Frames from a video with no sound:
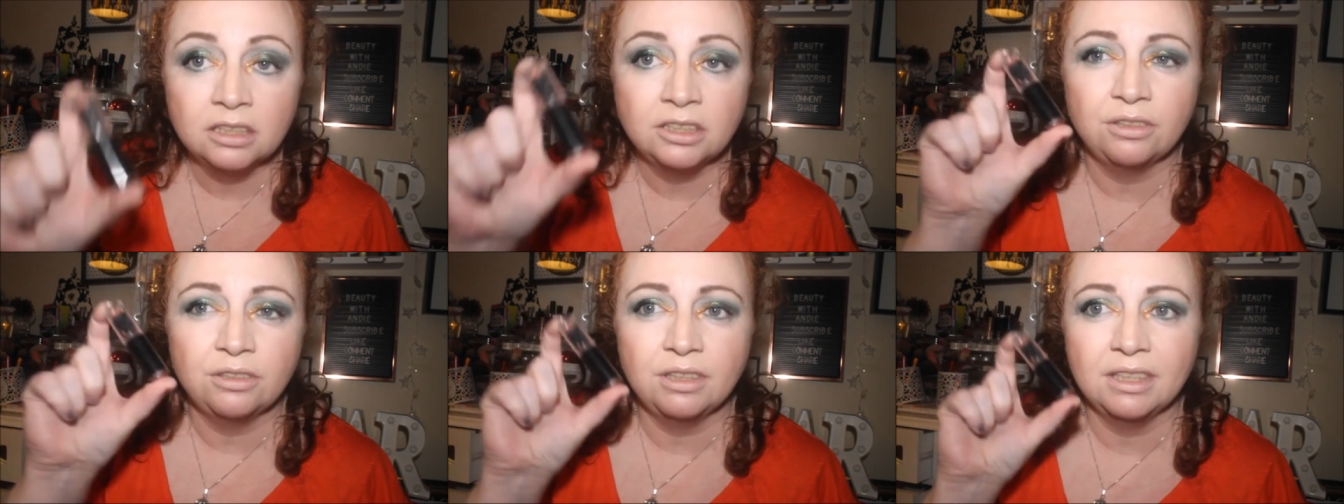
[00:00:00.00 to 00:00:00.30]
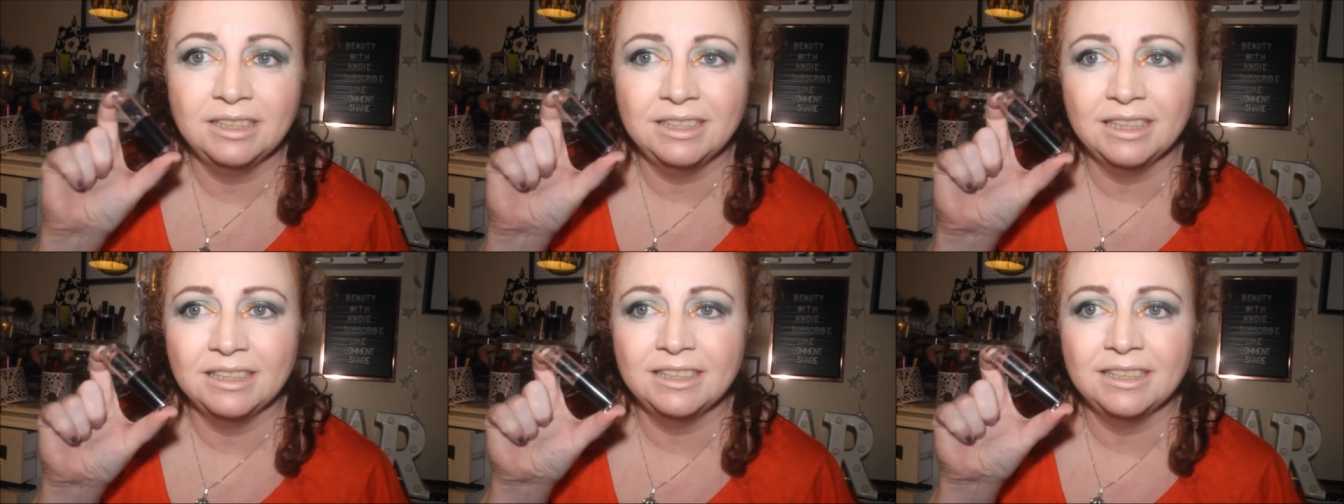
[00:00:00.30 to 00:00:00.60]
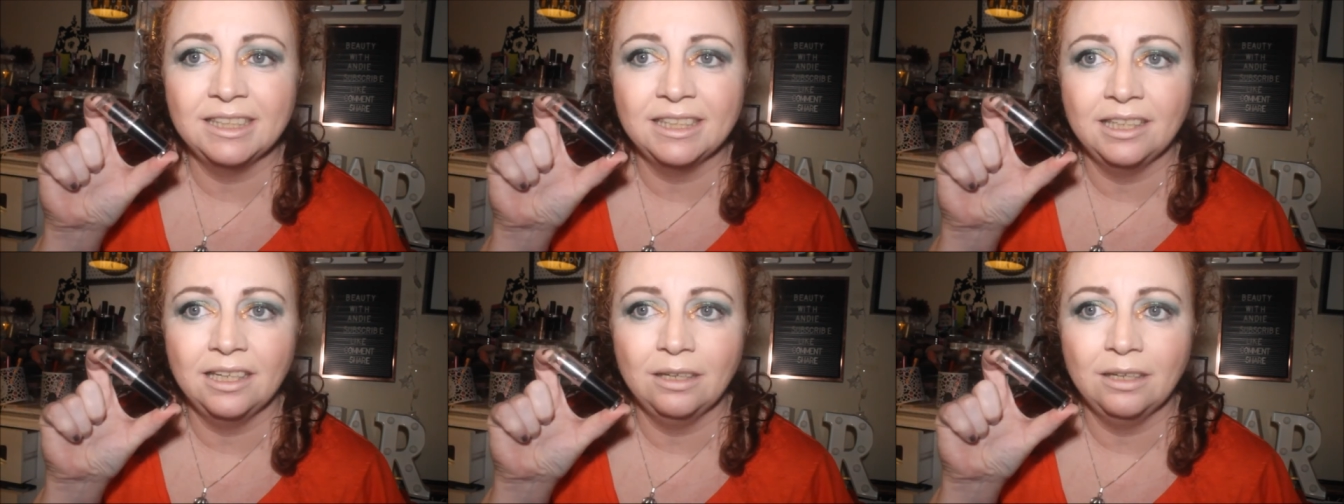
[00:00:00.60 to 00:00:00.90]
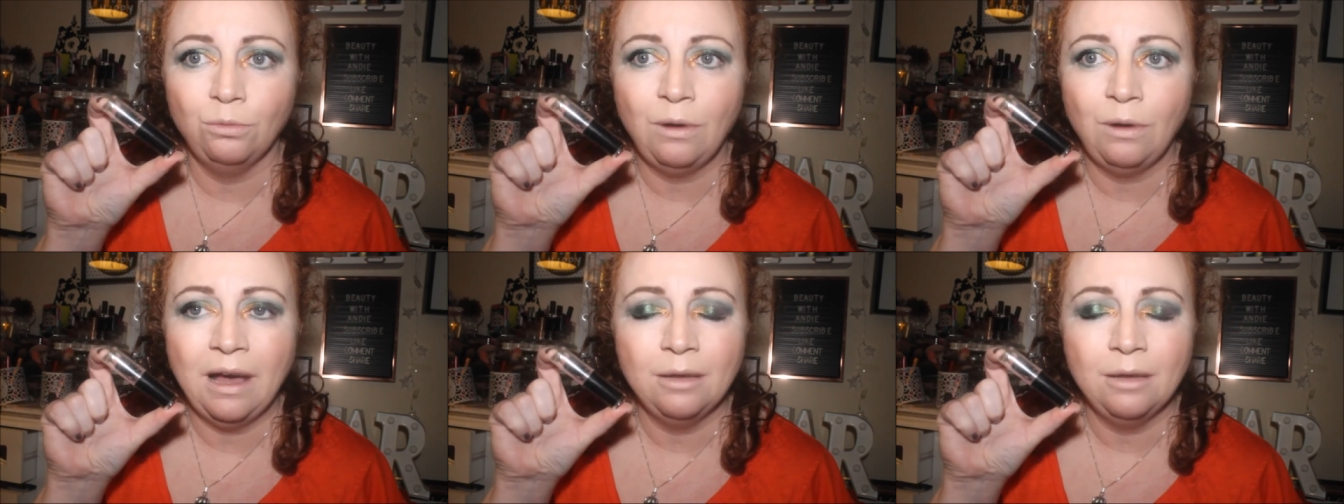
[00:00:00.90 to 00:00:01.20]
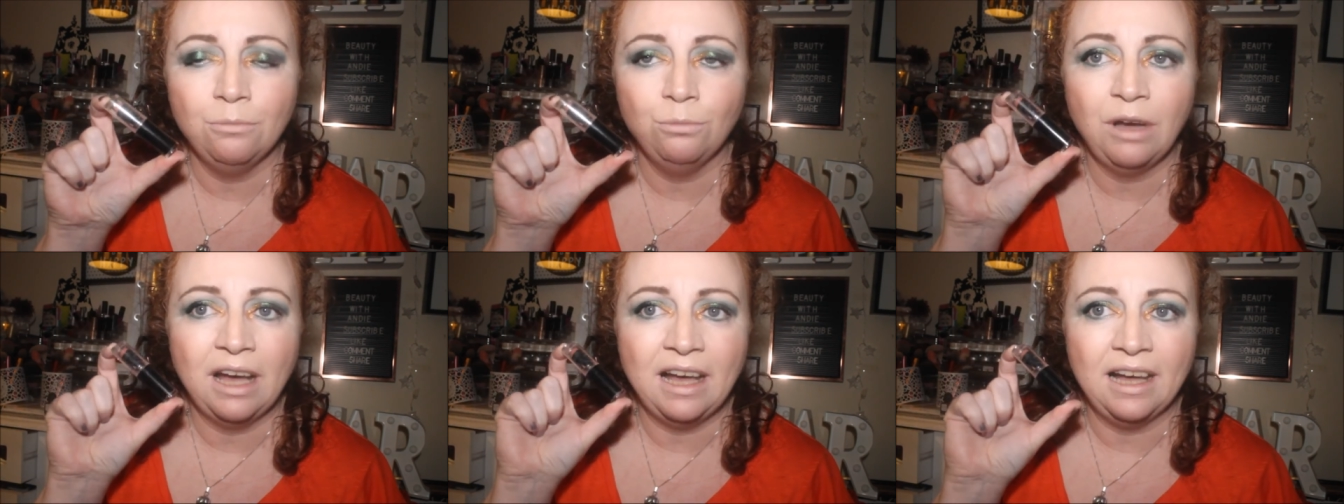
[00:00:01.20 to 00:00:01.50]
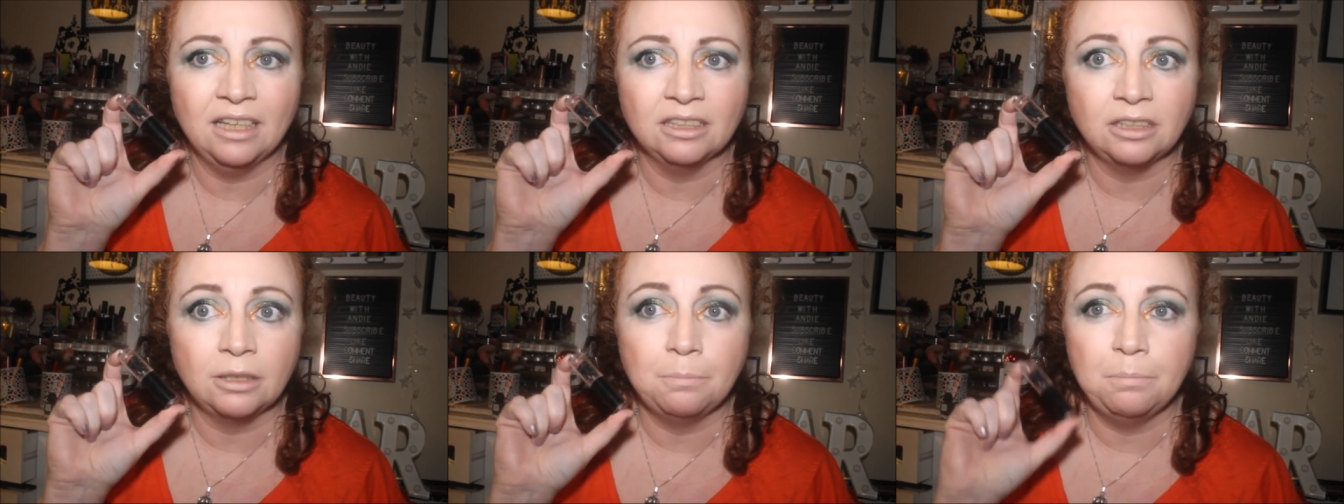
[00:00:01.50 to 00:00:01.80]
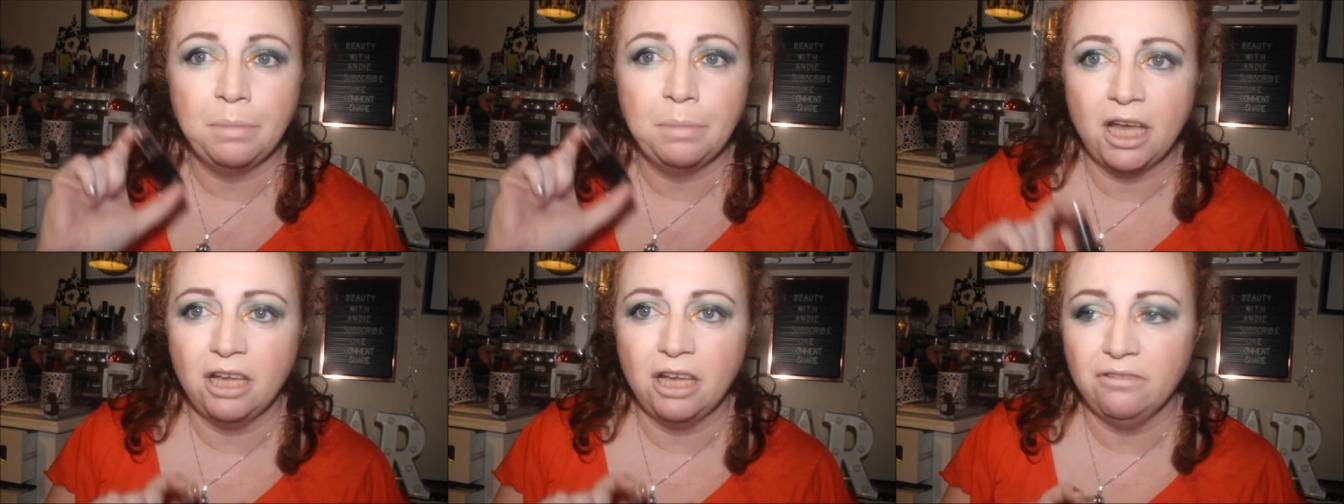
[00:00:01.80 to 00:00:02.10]
So this is the Wet n
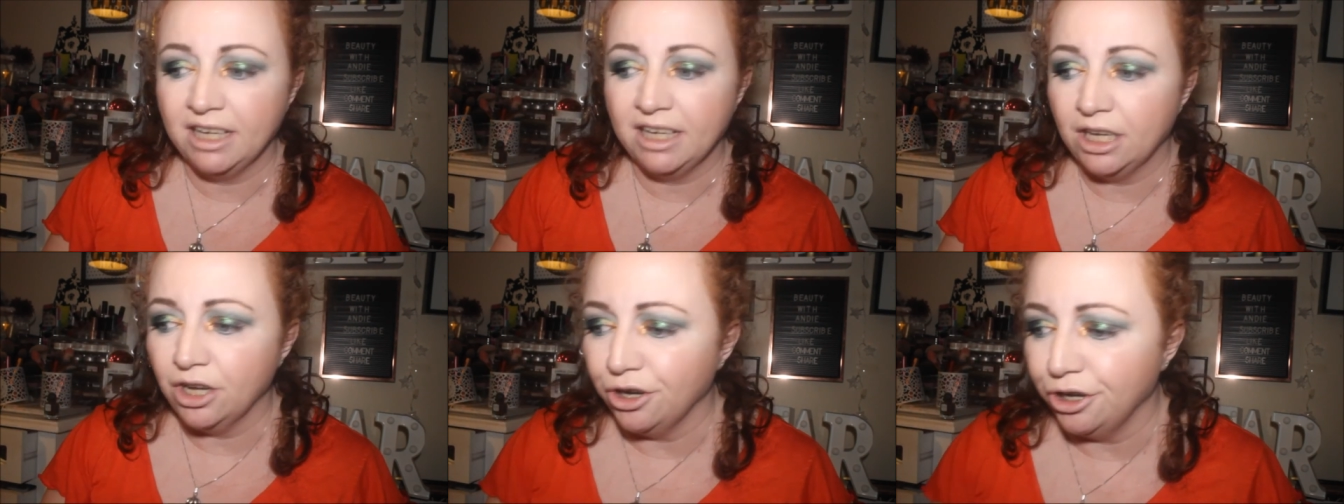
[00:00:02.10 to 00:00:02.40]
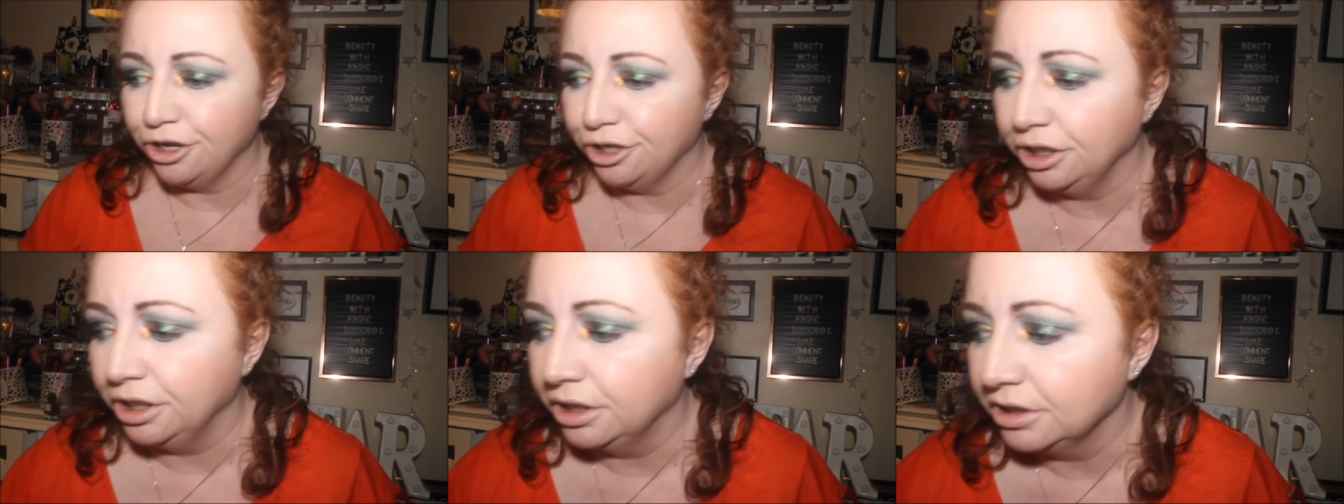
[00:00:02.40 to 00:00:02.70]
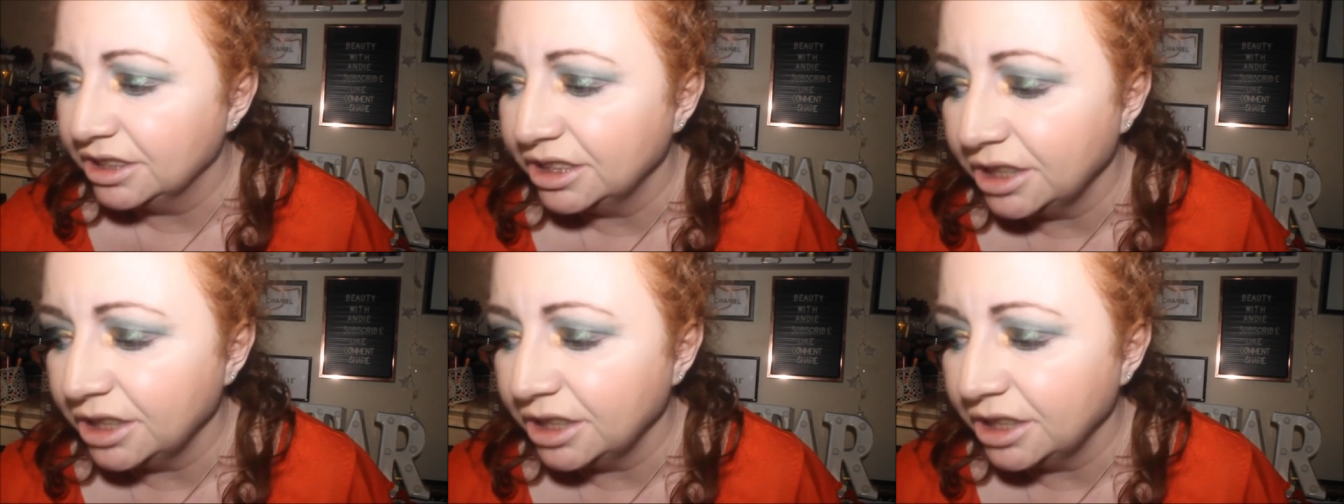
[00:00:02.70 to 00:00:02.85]
Wild Bare It All.